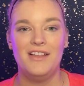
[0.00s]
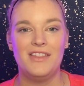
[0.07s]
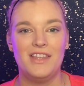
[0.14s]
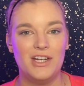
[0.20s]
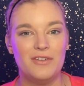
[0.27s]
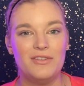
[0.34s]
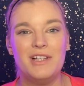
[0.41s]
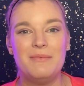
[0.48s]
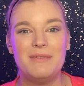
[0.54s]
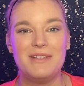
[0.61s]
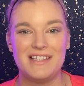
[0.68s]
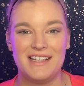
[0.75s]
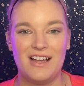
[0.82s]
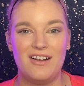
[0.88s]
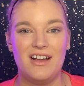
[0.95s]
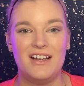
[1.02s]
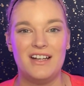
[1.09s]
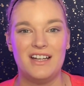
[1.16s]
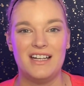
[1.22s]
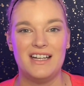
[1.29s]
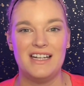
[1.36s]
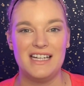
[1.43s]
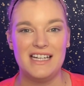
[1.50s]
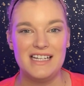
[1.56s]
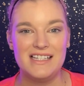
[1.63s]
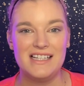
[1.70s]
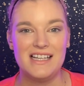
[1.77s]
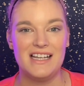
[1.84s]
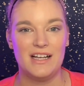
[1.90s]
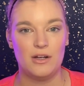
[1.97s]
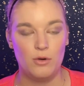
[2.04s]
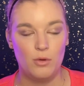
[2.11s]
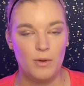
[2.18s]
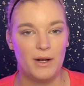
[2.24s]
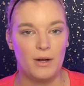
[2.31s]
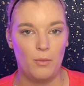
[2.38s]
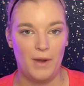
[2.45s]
then you're really missing out on an easy and quick